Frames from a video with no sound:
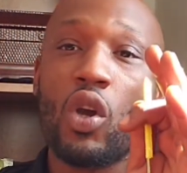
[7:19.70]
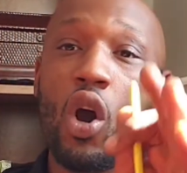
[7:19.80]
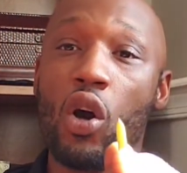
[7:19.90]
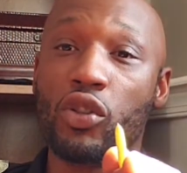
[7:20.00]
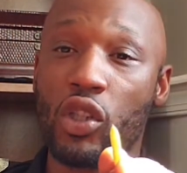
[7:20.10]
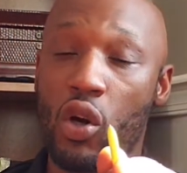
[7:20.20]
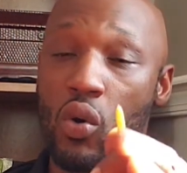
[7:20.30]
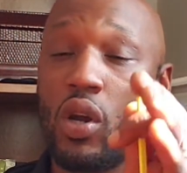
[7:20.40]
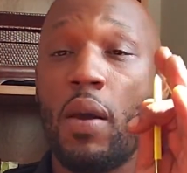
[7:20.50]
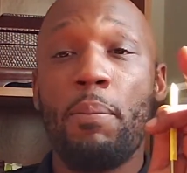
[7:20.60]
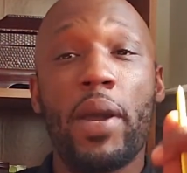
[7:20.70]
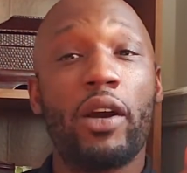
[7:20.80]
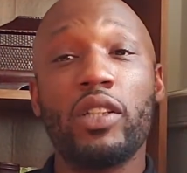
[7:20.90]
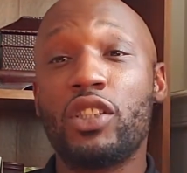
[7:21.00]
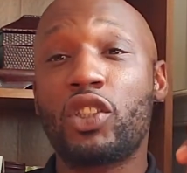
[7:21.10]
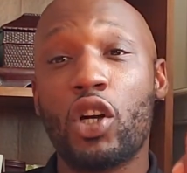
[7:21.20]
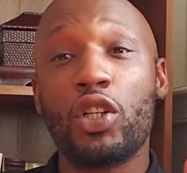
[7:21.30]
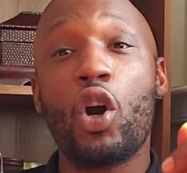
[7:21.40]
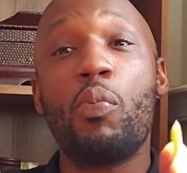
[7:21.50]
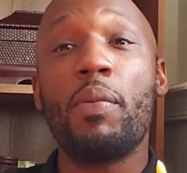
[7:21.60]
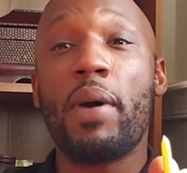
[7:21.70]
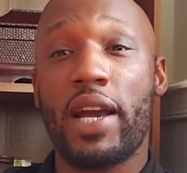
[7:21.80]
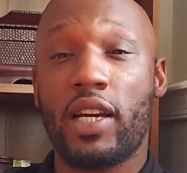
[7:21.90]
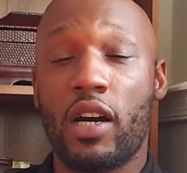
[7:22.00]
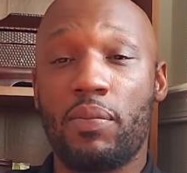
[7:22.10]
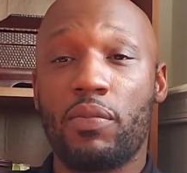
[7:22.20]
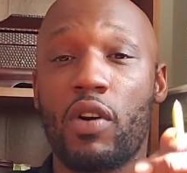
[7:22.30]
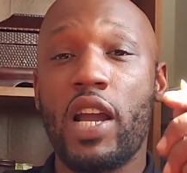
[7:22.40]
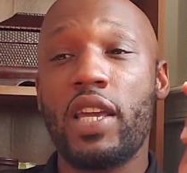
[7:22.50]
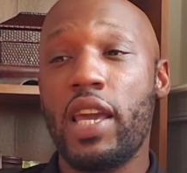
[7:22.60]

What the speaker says: Also, Maryland's starting to open back up, right?